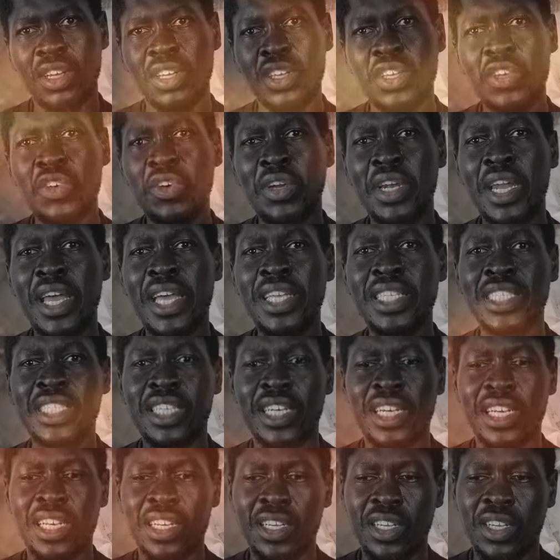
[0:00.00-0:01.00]
your
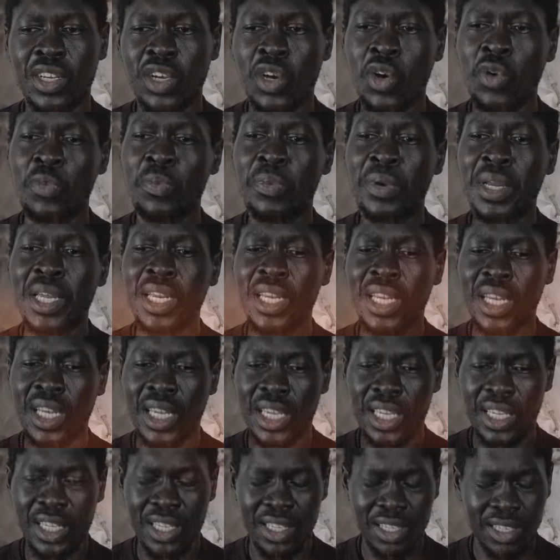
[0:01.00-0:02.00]
nature
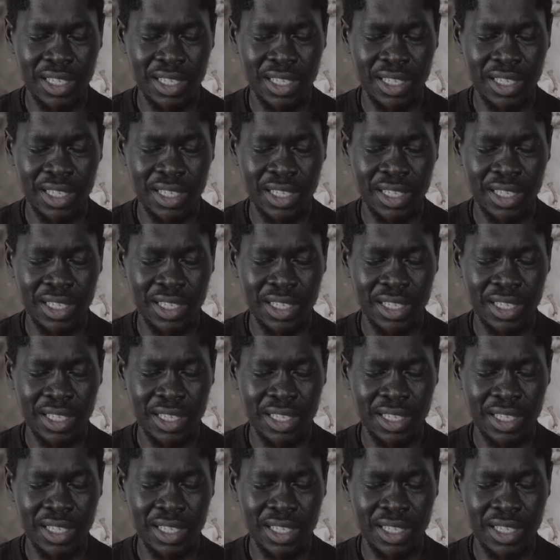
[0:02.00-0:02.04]
completely.